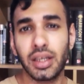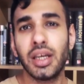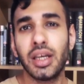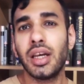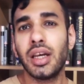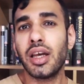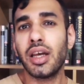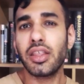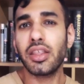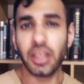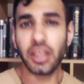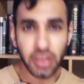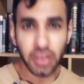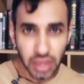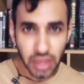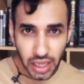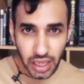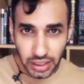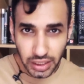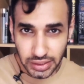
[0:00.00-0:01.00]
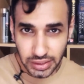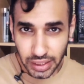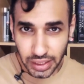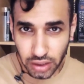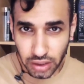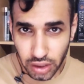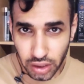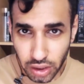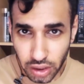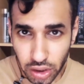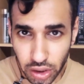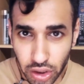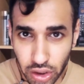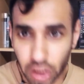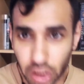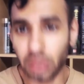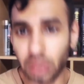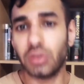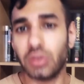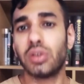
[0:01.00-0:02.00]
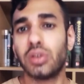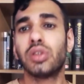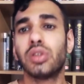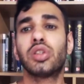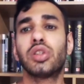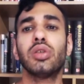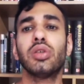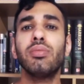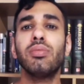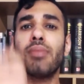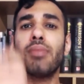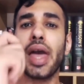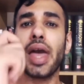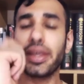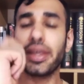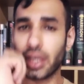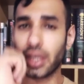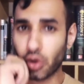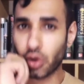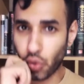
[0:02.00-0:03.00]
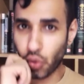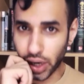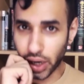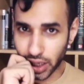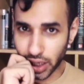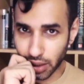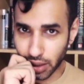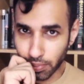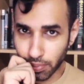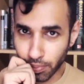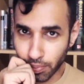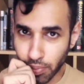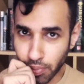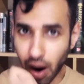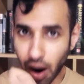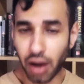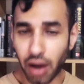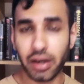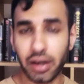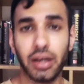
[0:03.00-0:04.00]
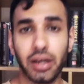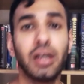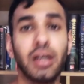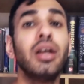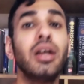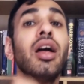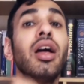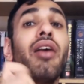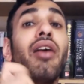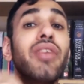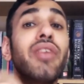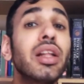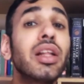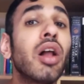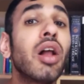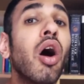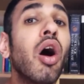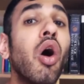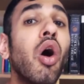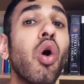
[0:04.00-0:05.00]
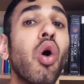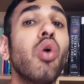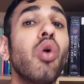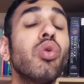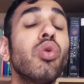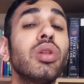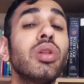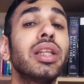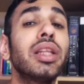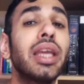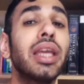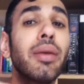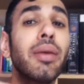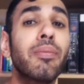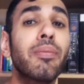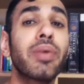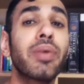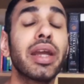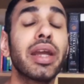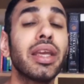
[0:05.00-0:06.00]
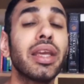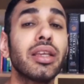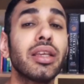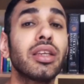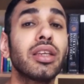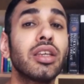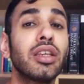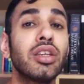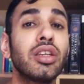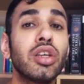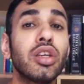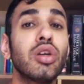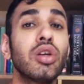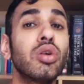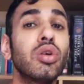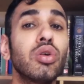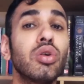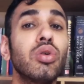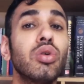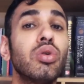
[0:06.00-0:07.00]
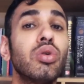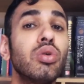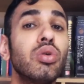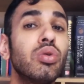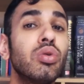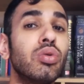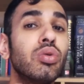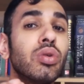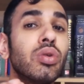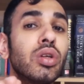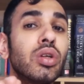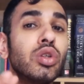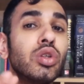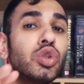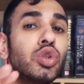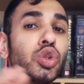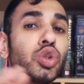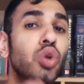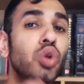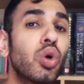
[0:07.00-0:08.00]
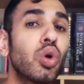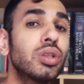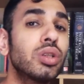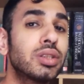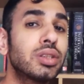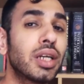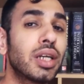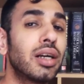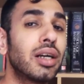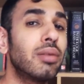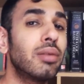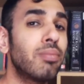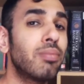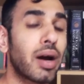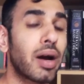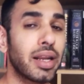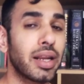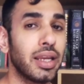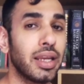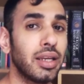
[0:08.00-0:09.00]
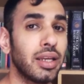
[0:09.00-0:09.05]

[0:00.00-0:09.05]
The things that you do to make a quick buck will only bring you short-term money.